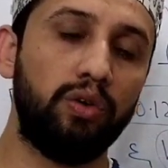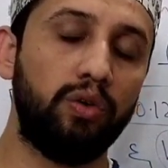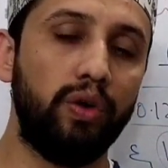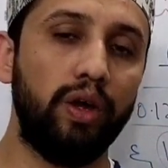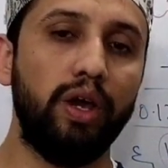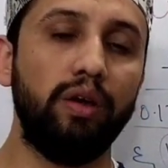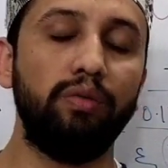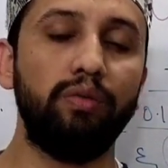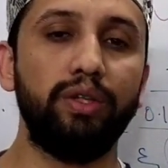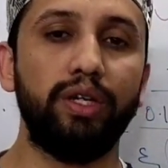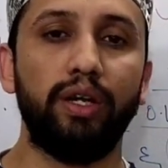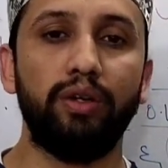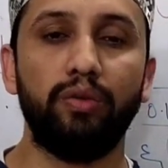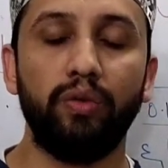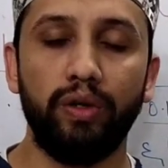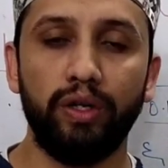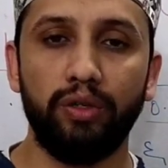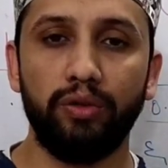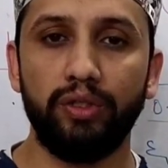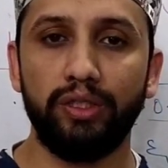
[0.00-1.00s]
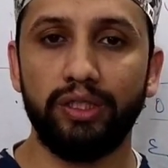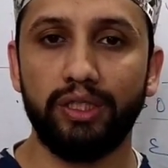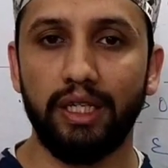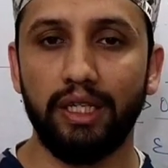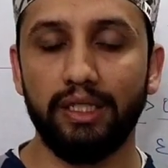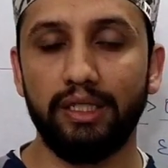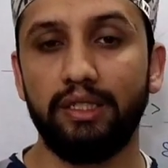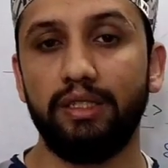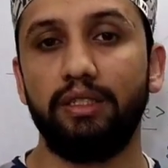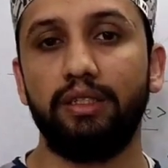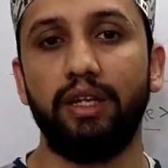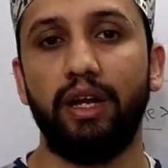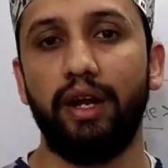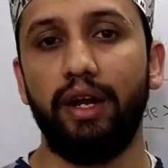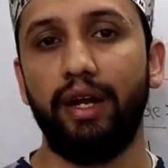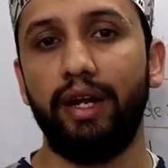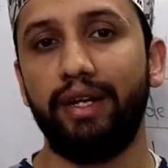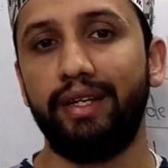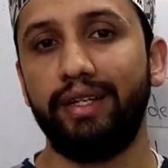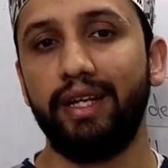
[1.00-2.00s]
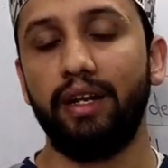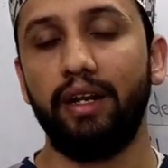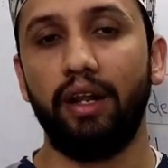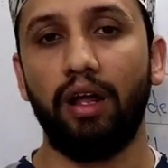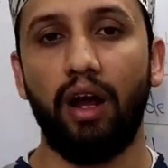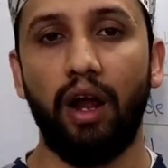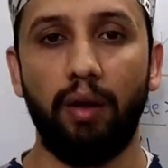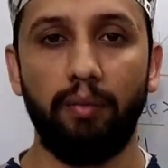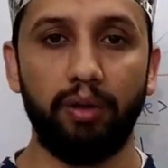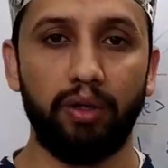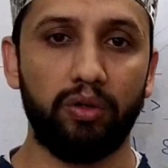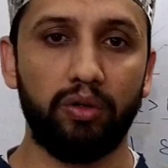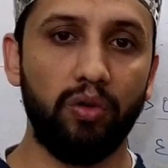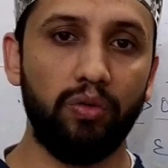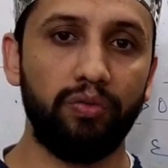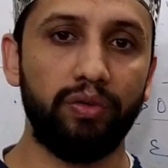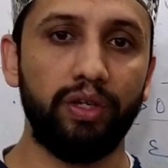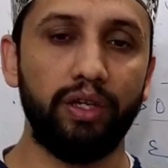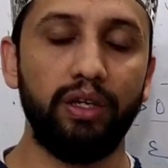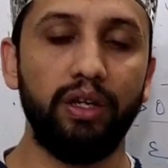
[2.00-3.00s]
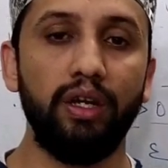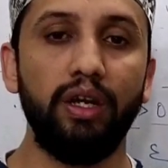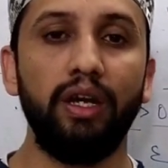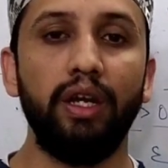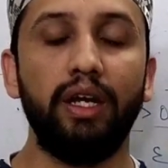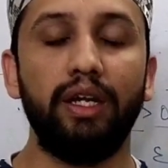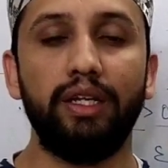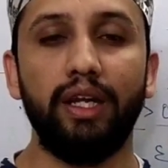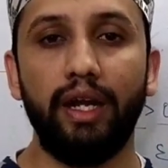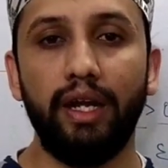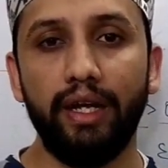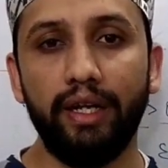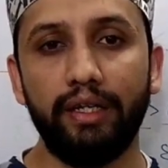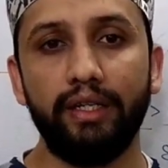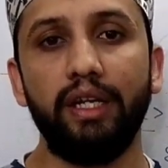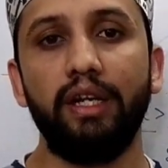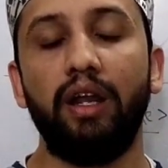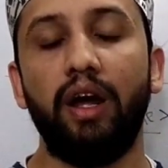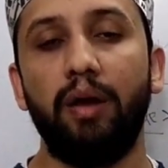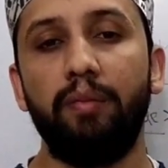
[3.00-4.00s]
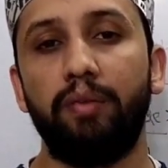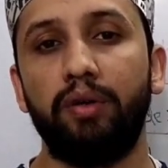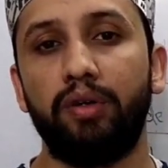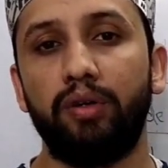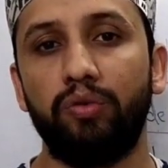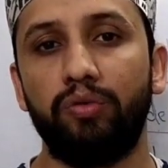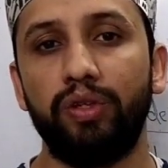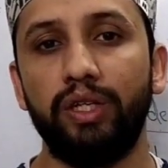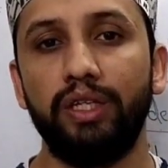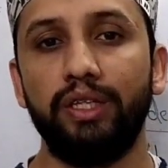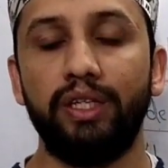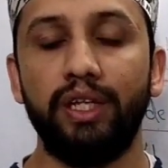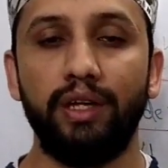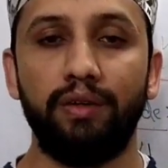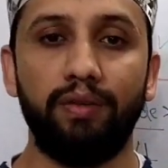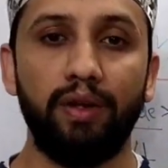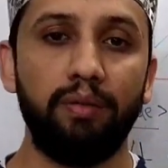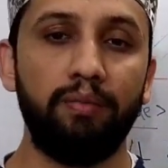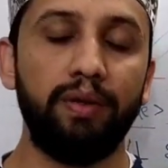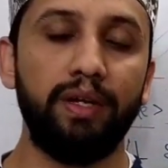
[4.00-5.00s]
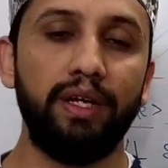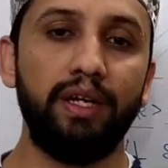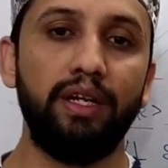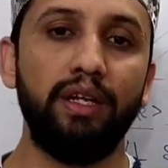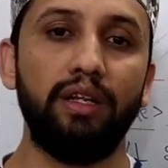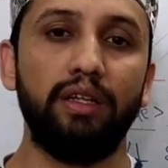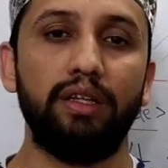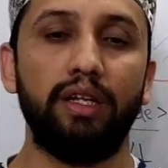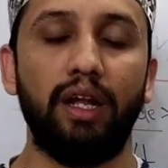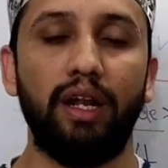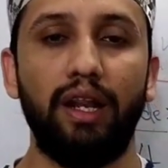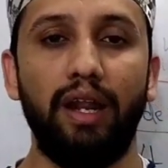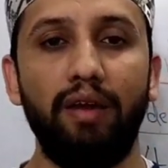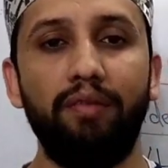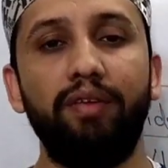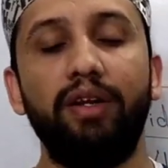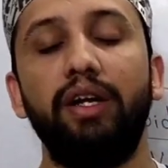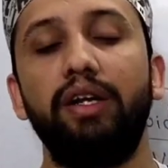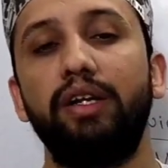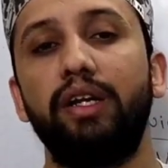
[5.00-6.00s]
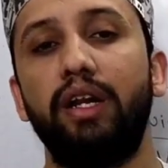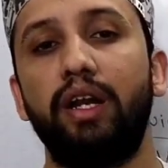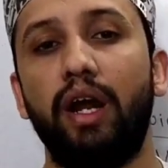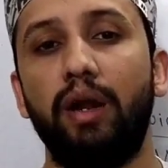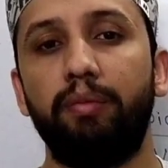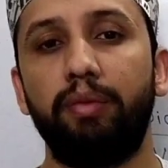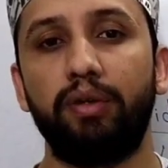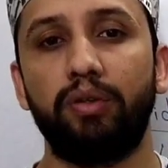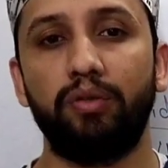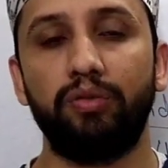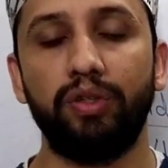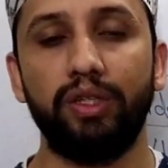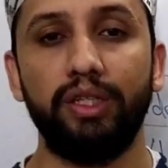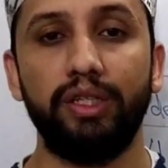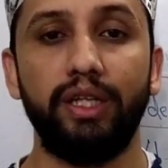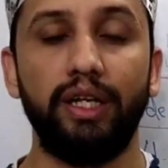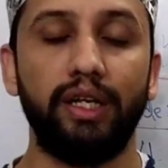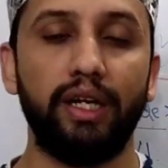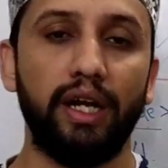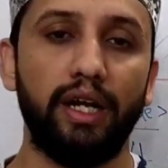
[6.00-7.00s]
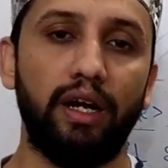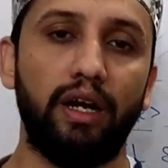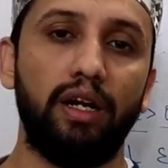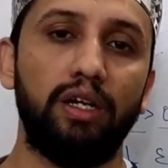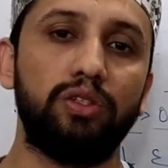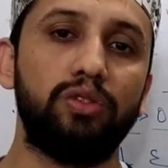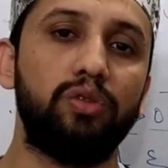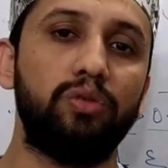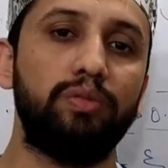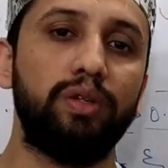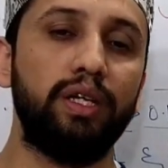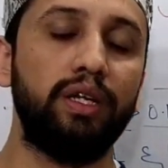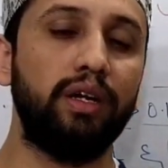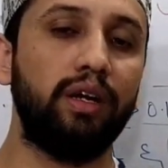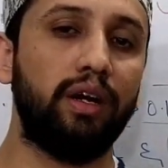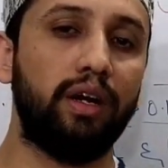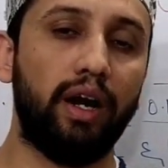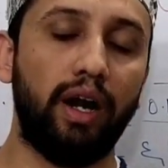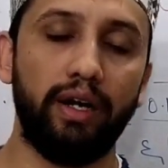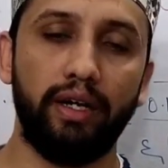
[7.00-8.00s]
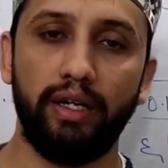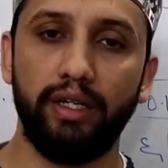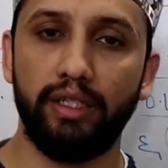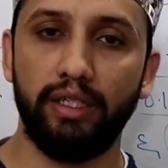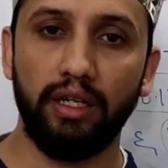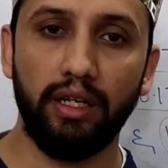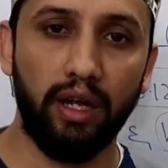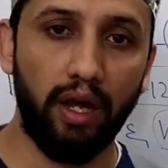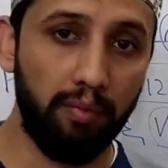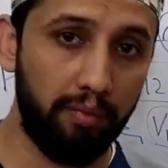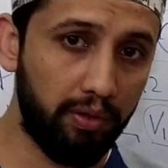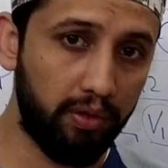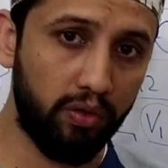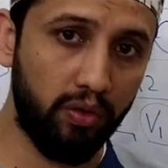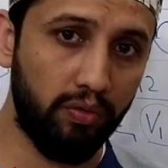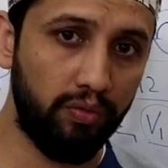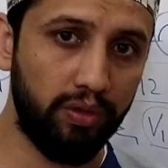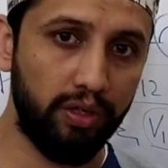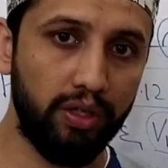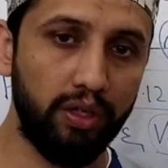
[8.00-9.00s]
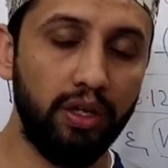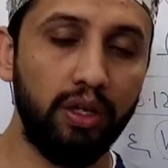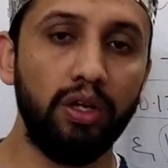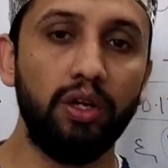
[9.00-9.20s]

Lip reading: Today we are going to discuss the atrial hypertrophy. In the atrial hypertrophy there will be the left atrial hypertrophy, there can also be right atrial hypertrophy.